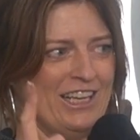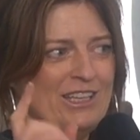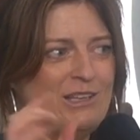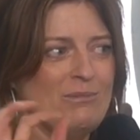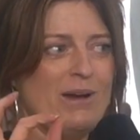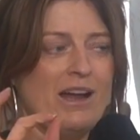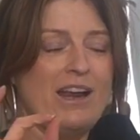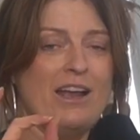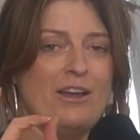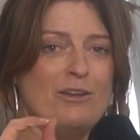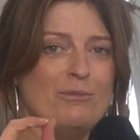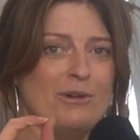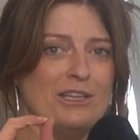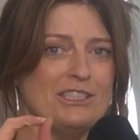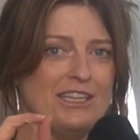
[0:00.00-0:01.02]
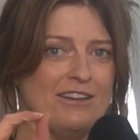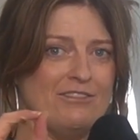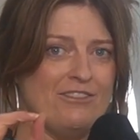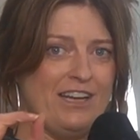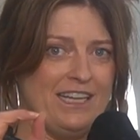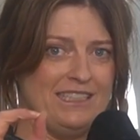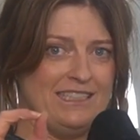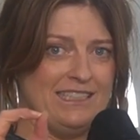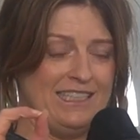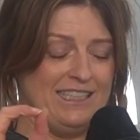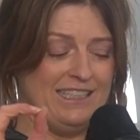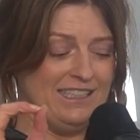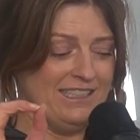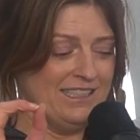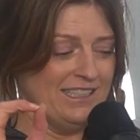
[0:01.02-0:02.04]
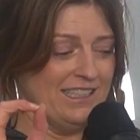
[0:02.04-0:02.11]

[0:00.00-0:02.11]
No matter how much I fancy